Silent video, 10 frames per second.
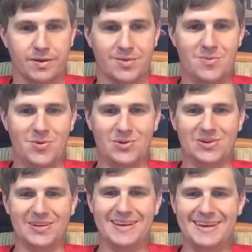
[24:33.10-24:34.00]
Good
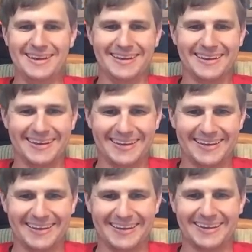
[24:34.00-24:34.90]
morning, Lee.
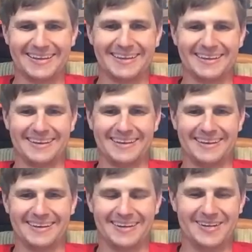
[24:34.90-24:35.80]

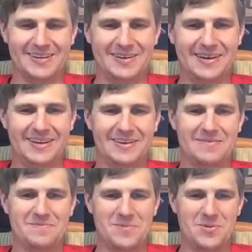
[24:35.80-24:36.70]
Good
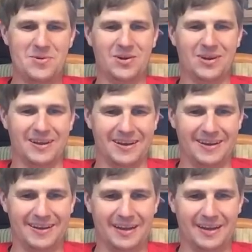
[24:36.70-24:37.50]
morning.